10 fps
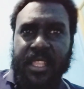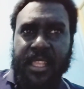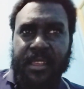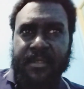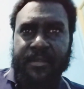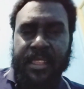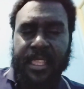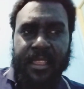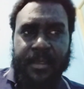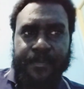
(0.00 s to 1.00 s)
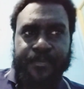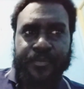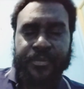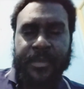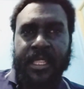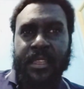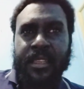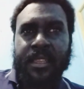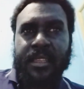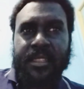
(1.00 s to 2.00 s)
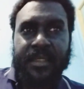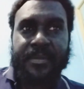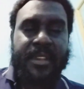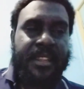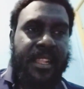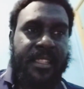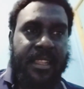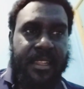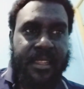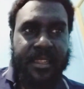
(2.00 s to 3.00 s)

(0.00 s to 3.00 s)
have a different data,